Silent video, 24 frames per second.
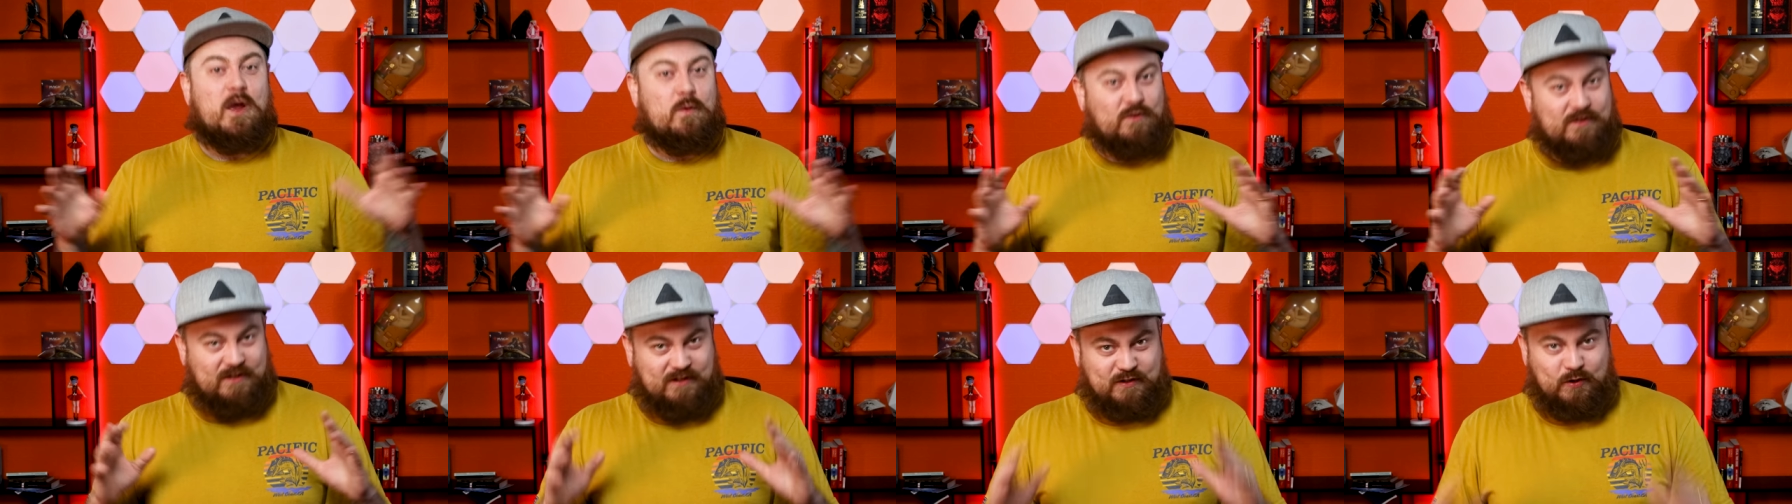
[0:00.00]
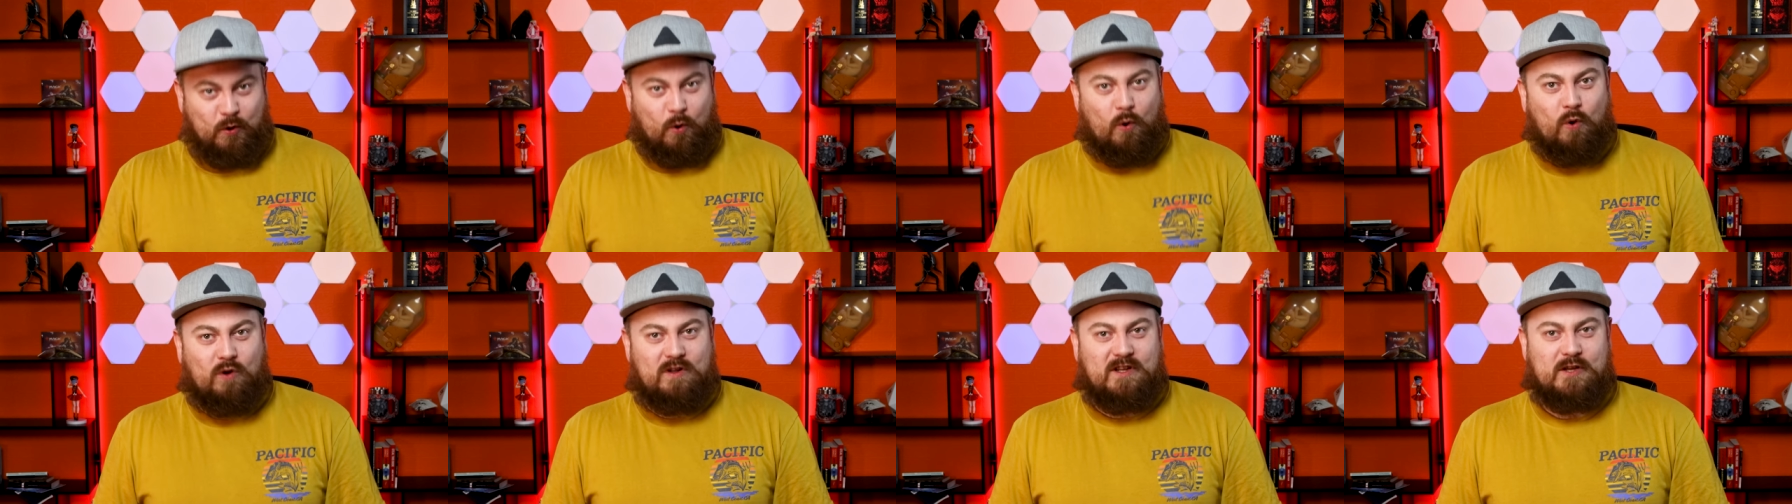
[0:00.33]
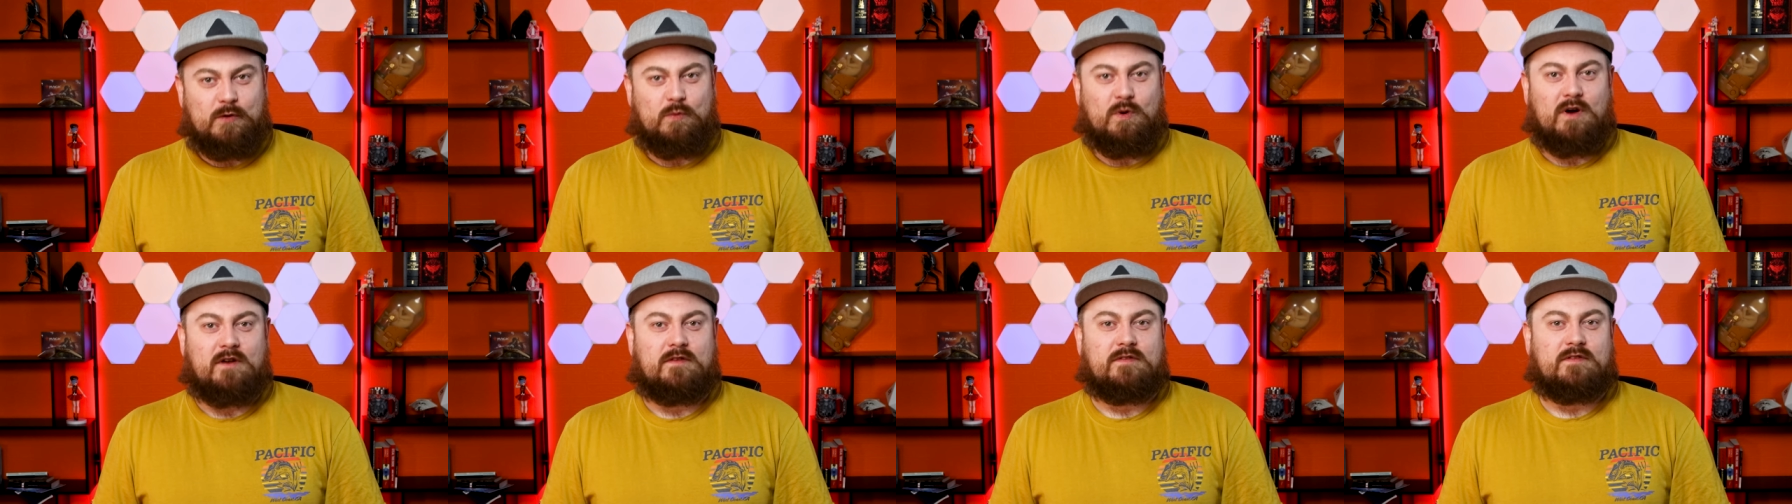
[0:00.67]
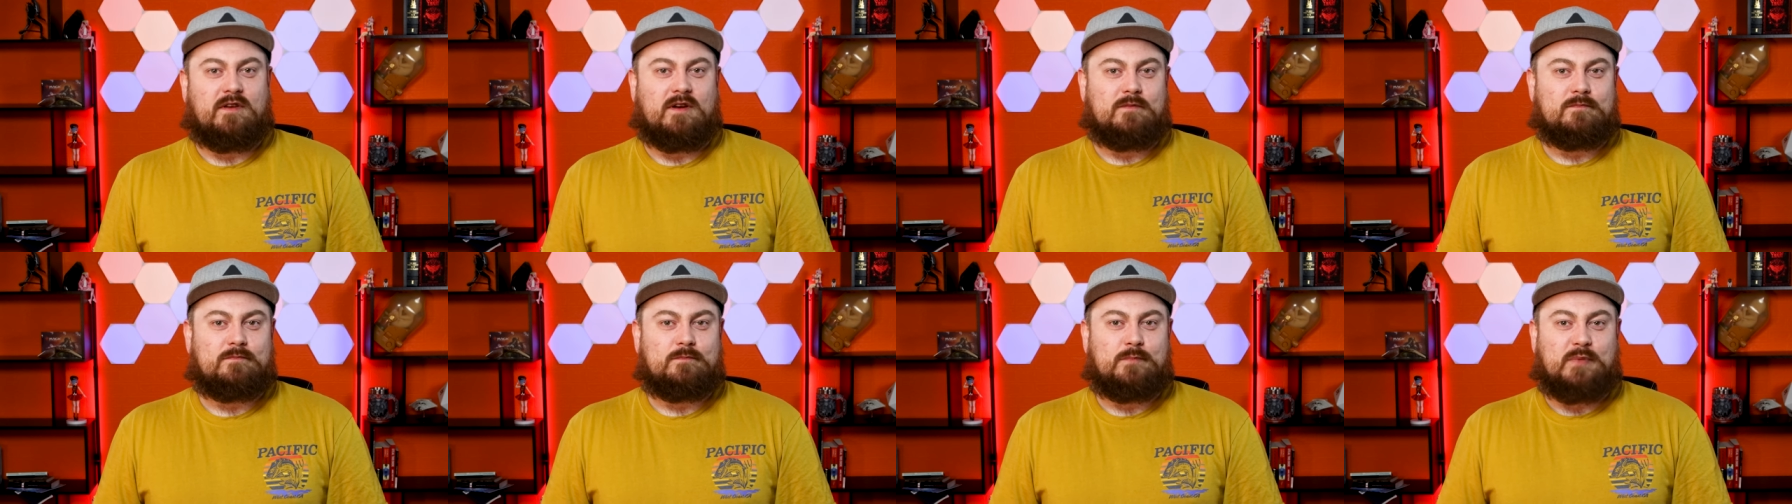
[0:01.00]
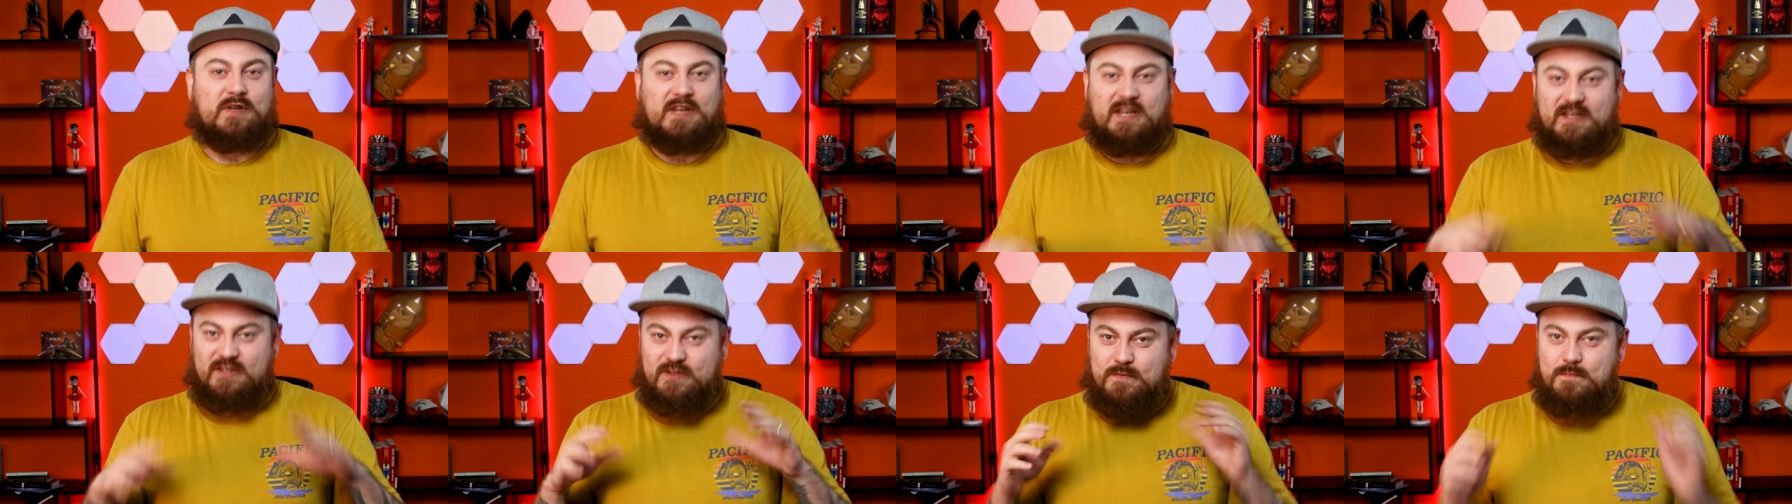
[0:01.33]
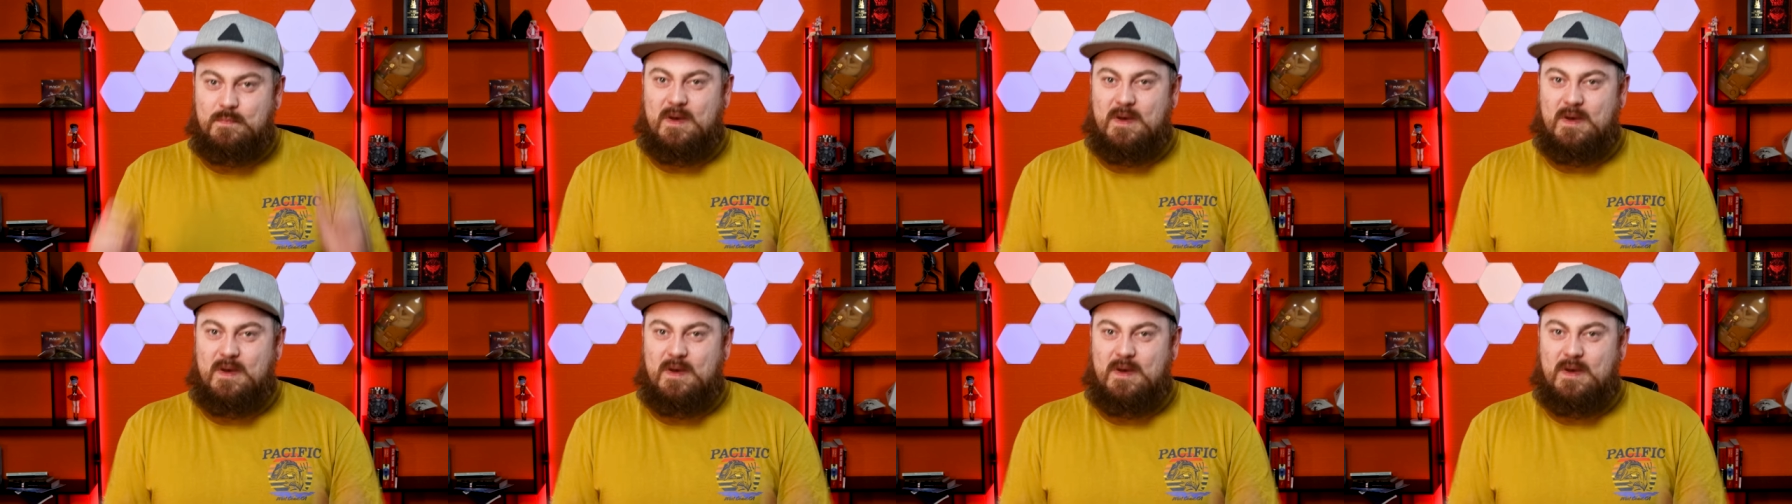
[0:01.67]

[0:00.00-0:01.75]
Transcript: it was totally worth it because